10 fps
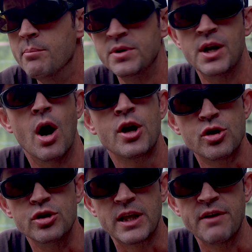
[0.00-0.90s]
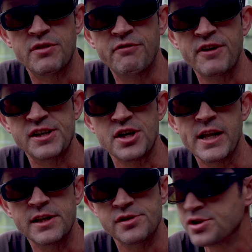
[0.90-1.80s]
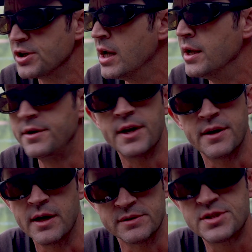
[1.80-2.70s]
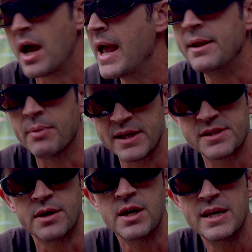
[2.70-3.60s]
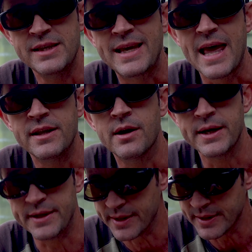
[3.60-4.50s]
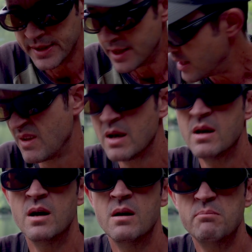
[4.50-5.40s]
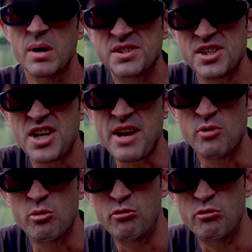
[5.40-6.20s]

you know, I couldn't give the fish an inch and da-da-da. So anyway, so you get the idea. But as a general